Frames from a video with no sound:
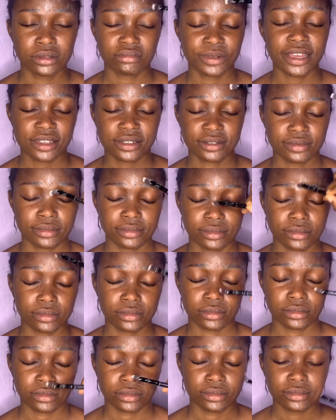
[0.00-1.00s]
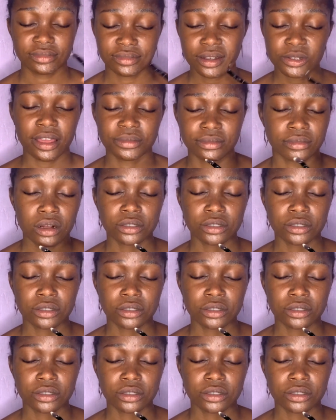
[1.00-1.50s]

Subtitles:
Vanishing cream.